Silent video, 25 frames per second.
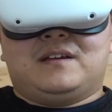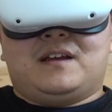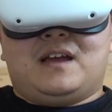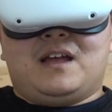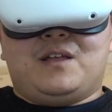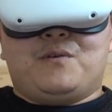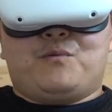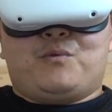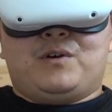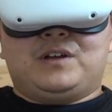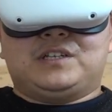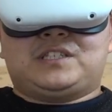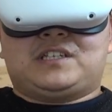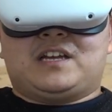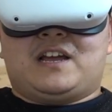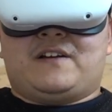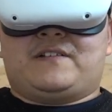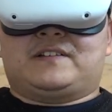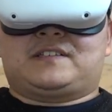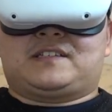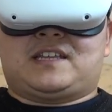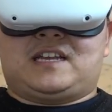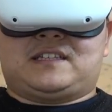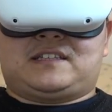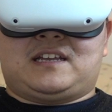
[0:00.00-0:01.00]
And once you
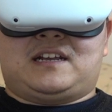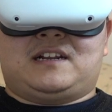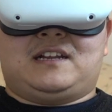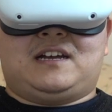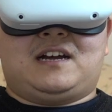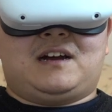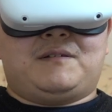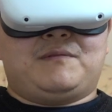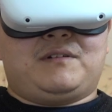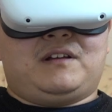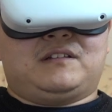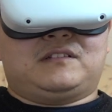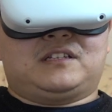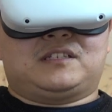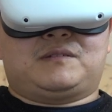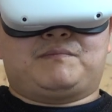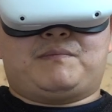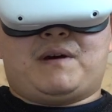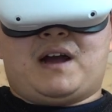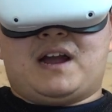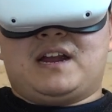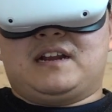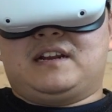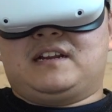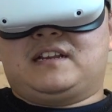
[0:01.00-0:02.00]
have set that up, you just
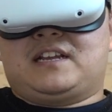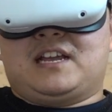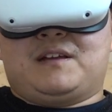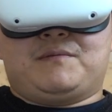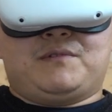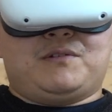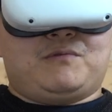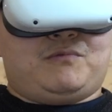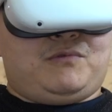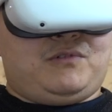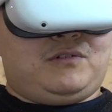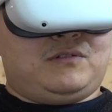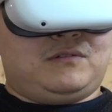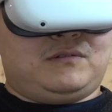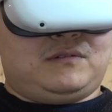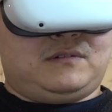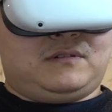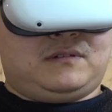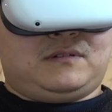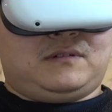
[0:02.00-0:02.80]
buy any game you want.